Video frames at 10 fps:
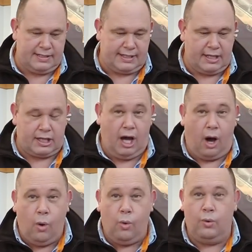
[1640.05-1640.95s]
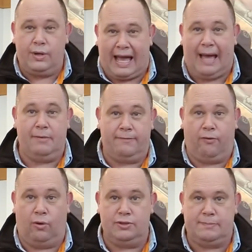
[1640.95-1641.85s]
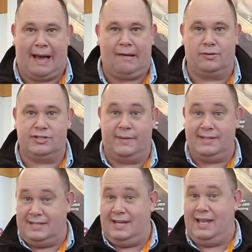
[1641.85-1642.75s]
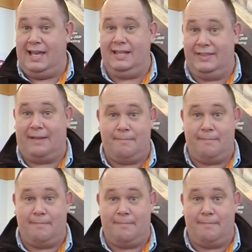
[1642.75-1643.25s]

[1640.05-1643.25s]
It's like a cold hammer forged barrel. So they